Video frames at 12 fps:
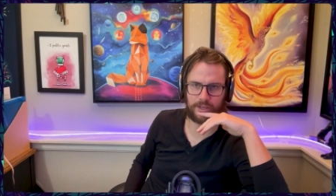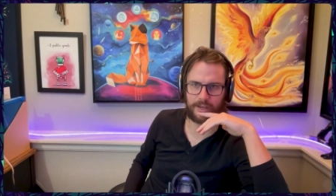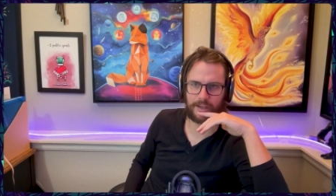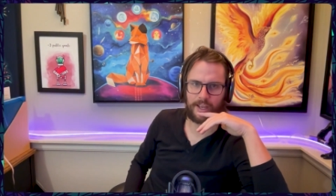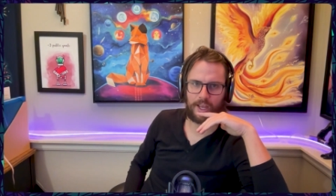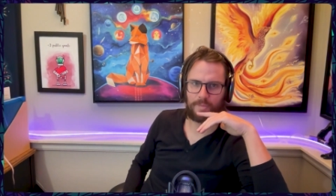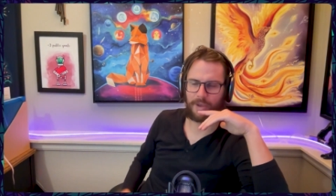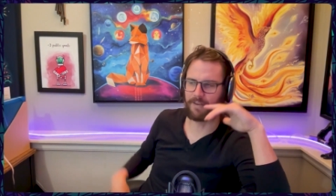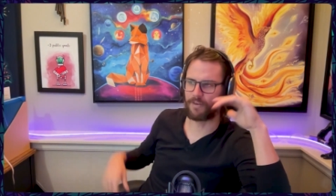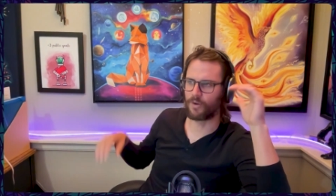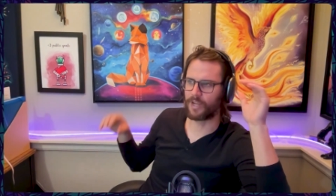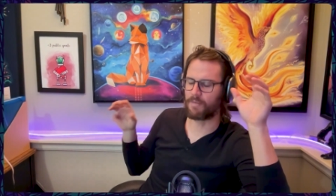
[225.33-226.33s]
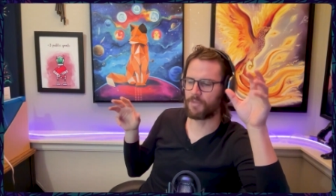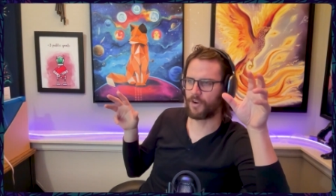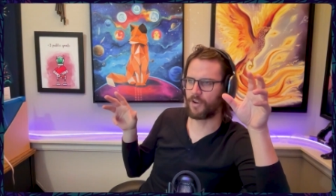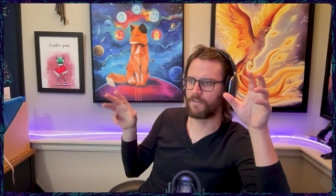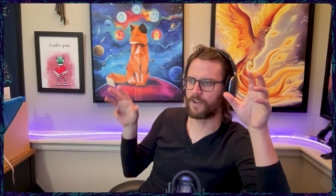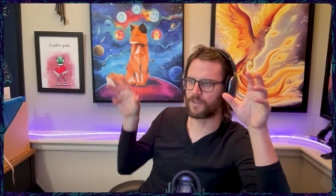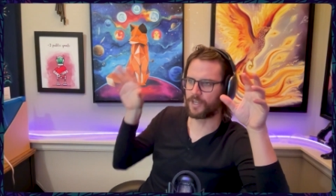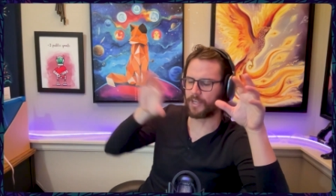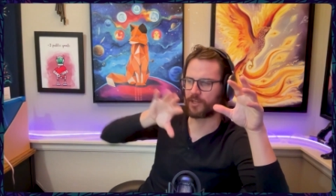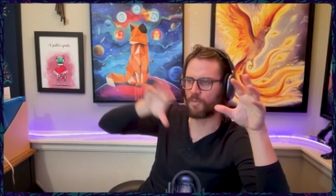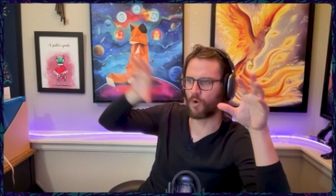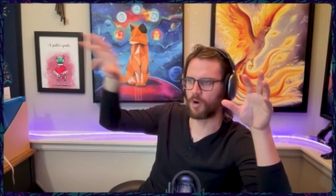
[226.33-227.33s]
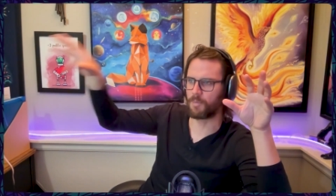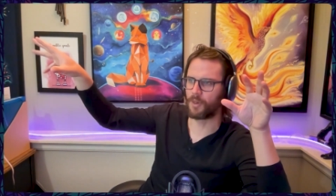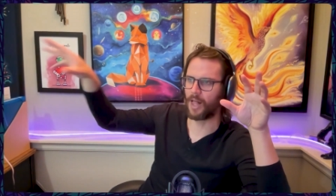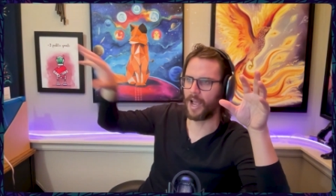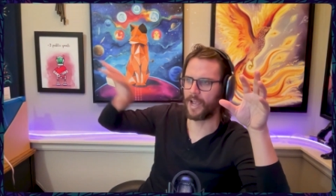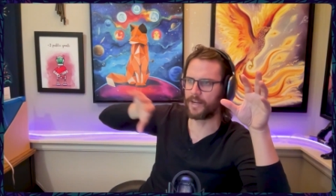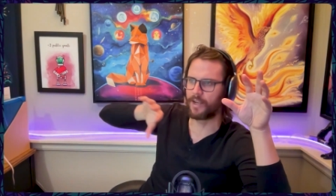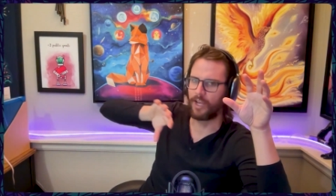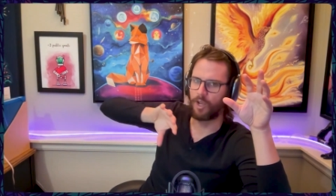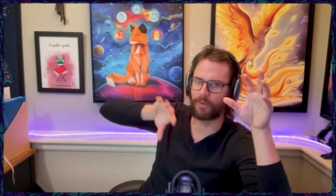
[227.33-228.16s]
Like behavioral game theory feels like it's more applied,